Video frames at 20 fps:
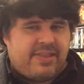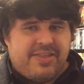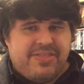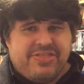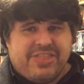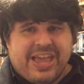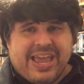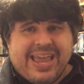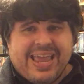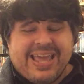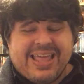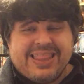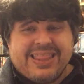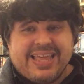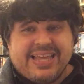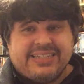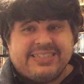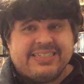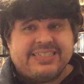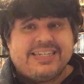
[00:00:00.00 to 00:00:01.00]
They
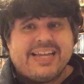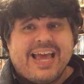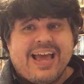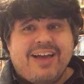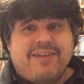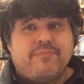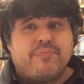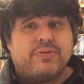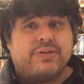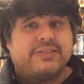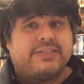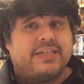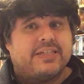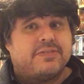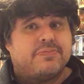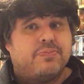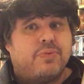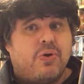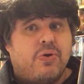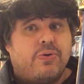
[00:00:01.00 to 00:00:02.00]
didn't have
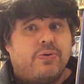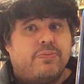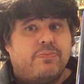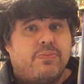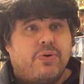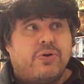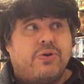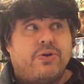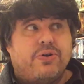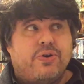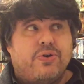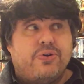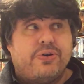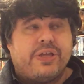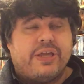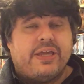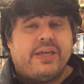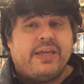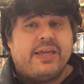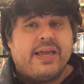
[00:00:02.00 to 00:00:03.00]
Princess
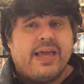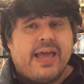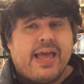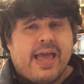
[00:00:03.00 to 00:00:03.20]
Mononoke